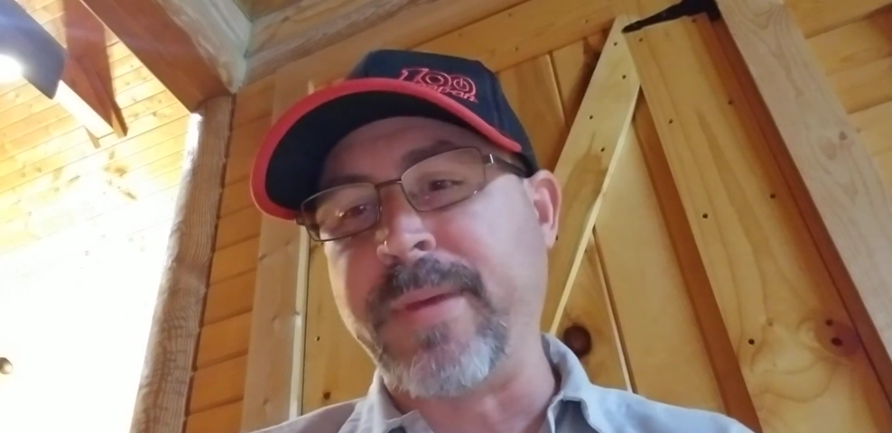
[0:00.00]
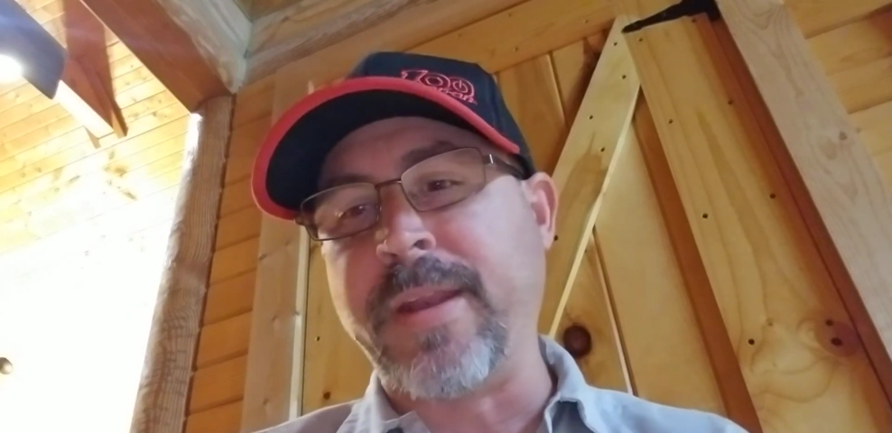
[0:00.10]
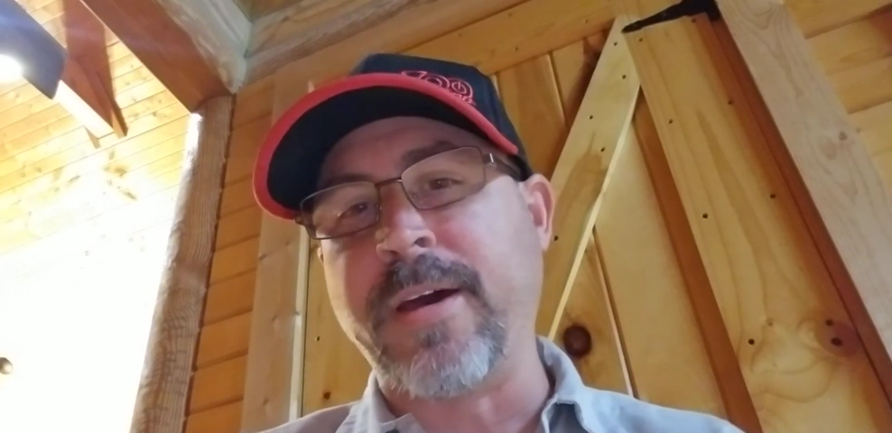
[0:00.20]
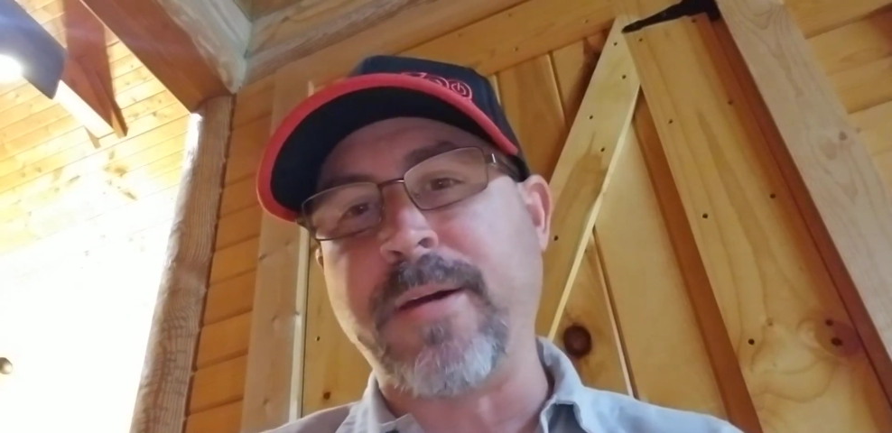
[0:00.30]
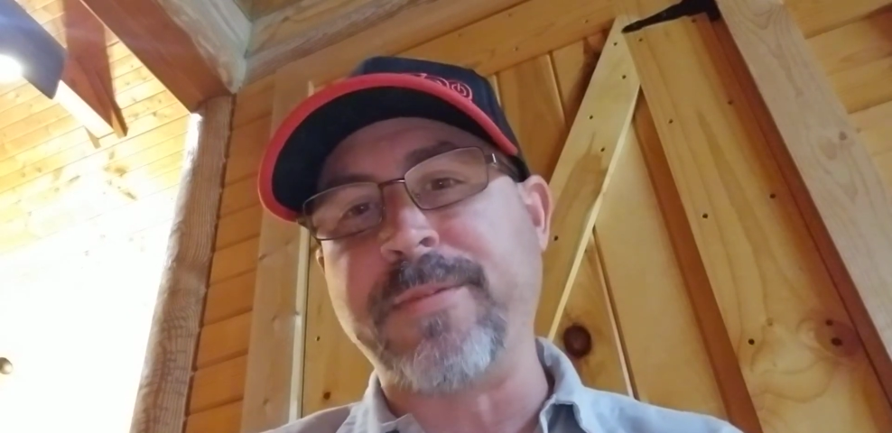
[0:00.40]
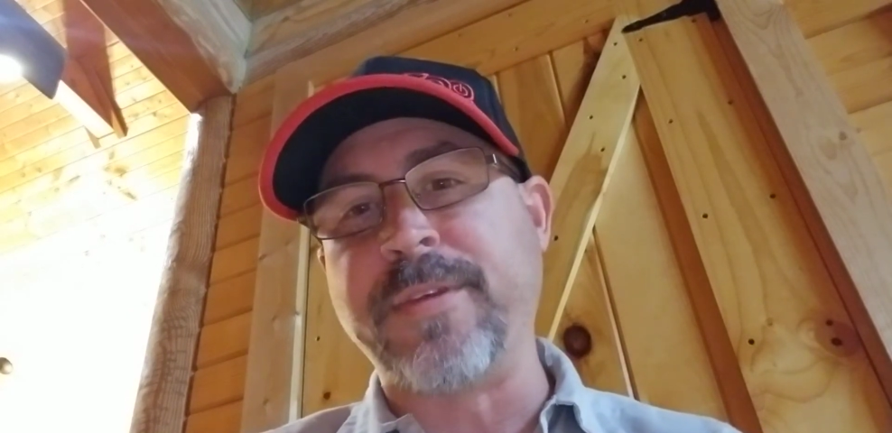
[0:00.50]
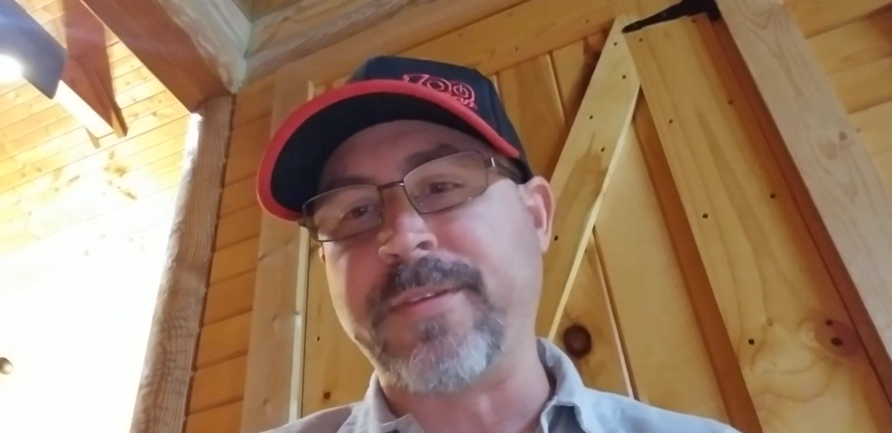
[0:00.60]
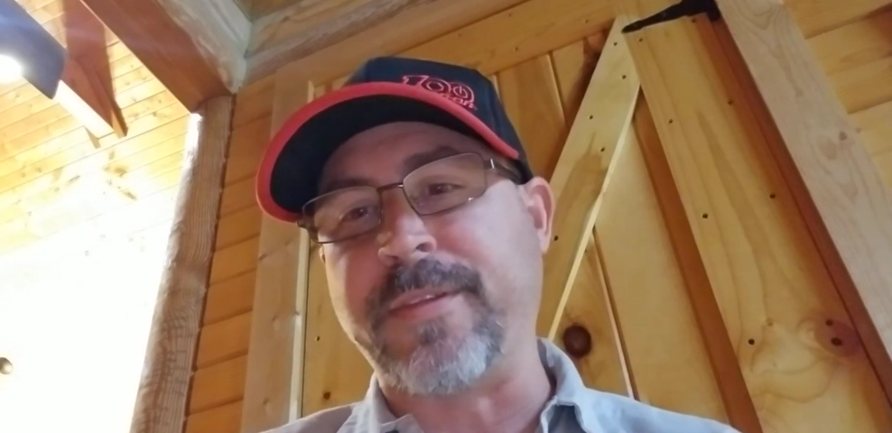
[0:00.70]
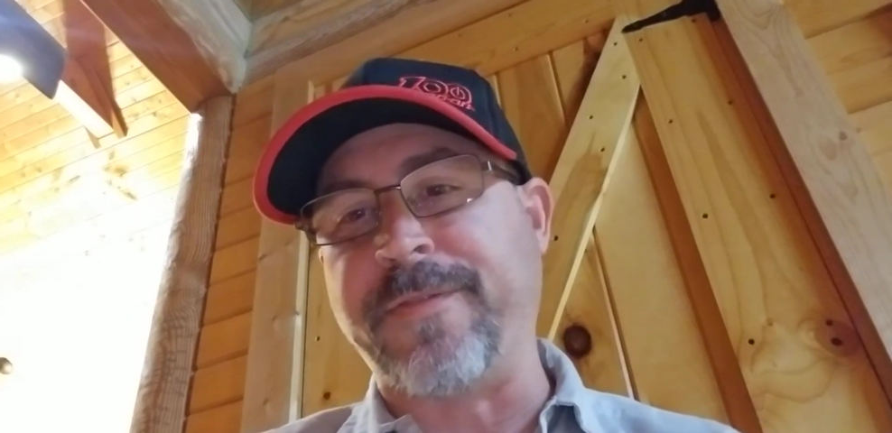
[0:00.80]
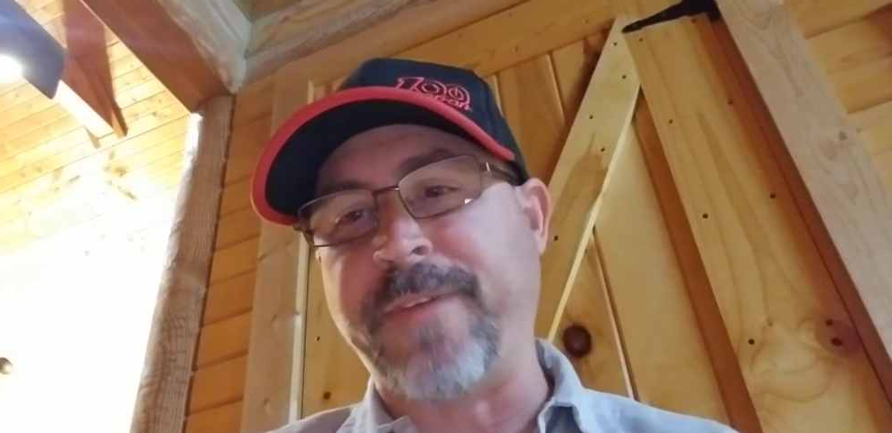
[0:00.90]
up since
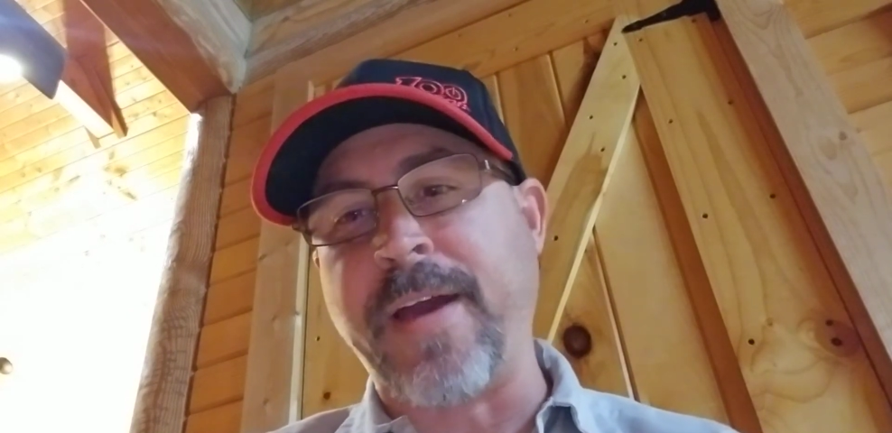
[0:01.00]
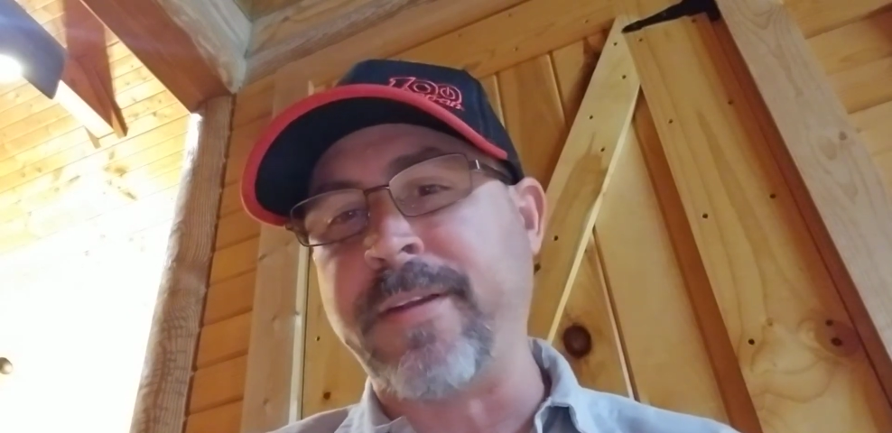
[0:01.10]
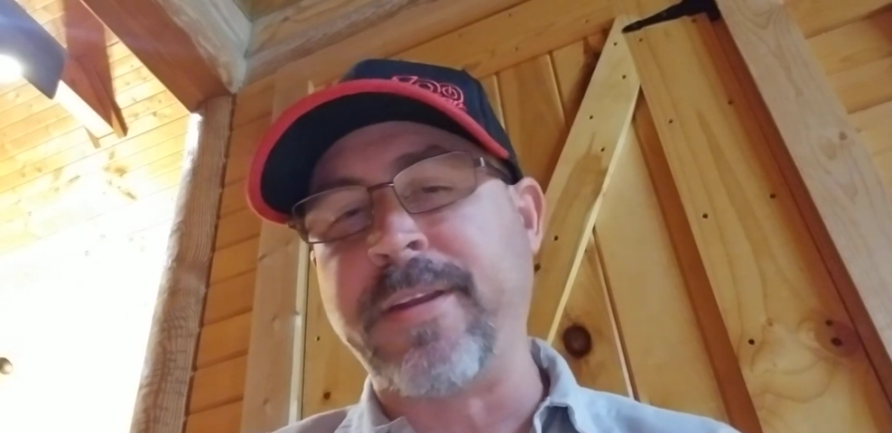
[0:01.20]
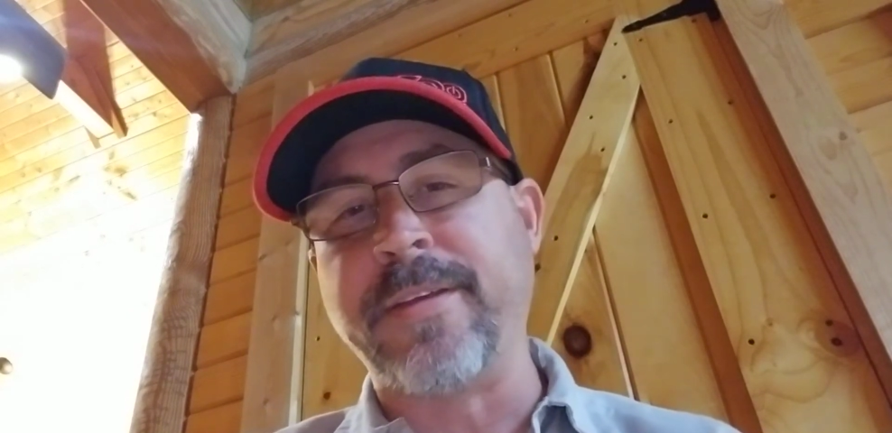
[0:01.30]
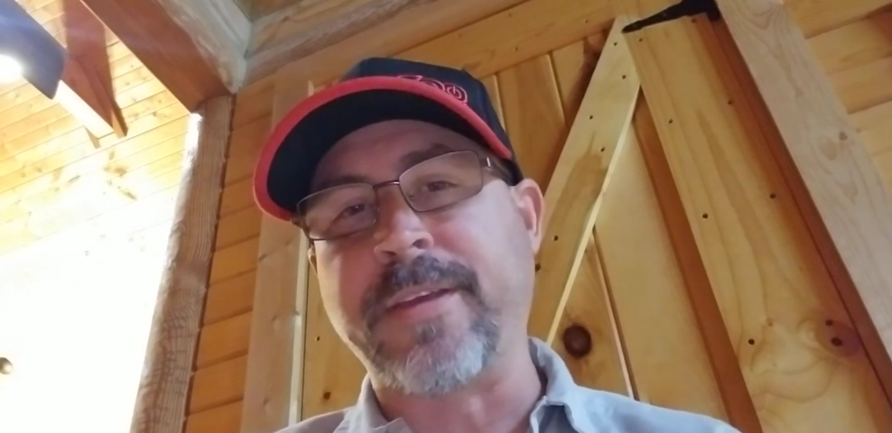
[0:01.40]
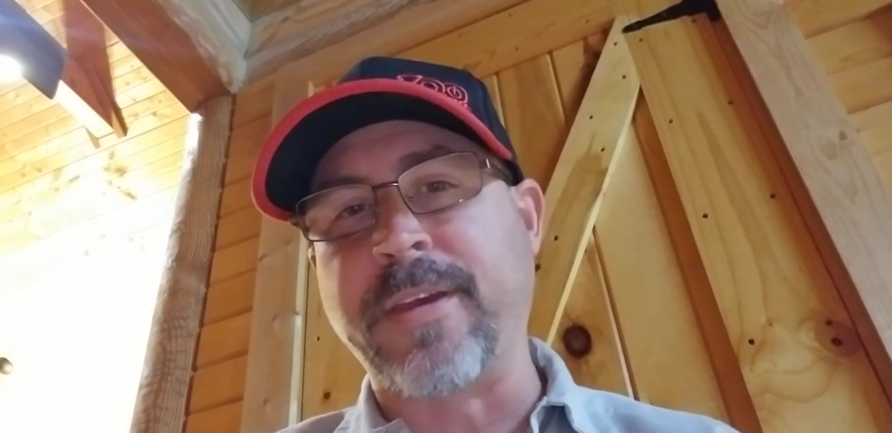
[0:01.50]
the founding of the